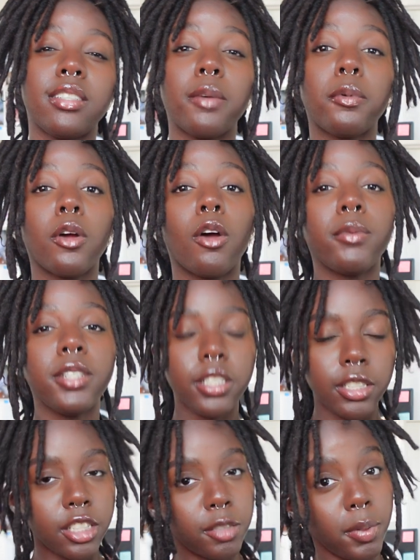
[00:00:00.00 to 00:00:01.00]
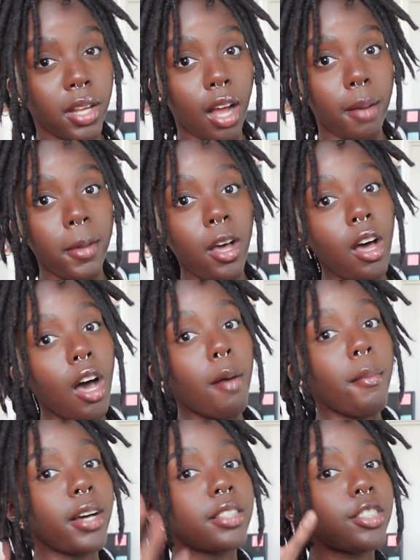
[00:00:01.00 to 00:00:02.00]
they were originally split up
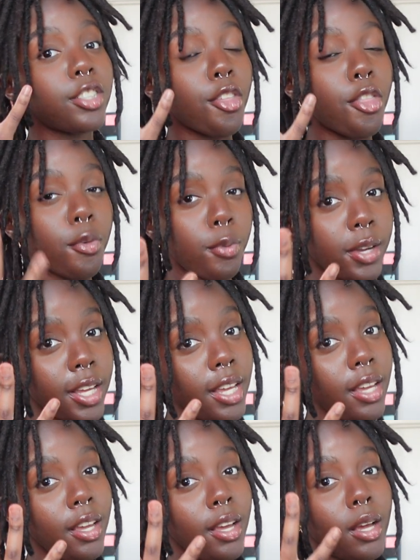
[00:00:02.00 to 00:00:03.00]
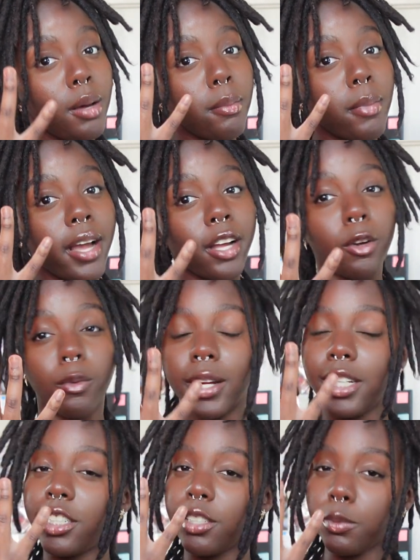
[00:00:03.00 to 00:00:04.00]
amongst the 3
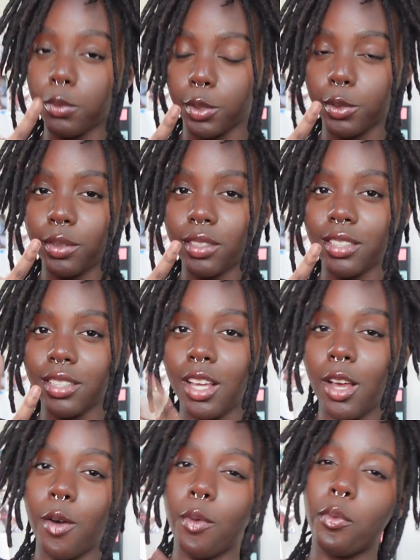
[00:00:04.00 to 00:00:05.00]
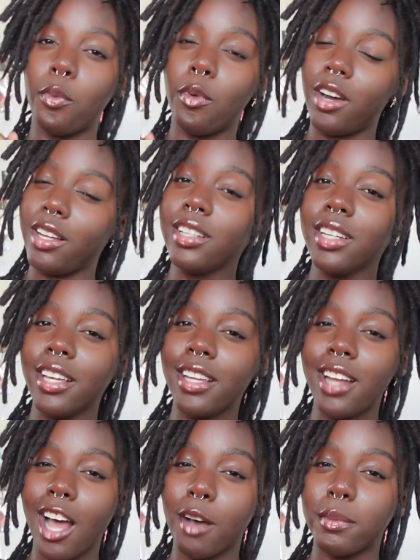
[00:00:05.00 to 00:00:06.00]
migration routes. One
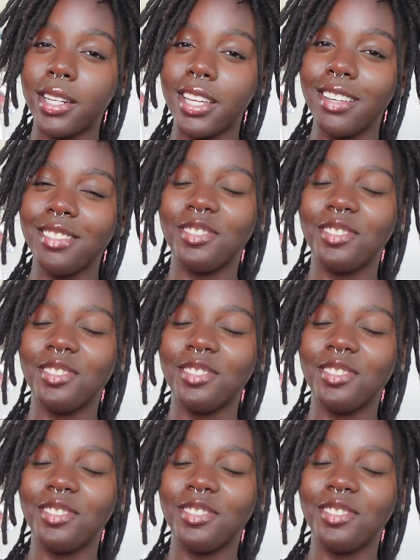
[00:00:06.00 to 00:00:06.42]
in Albany,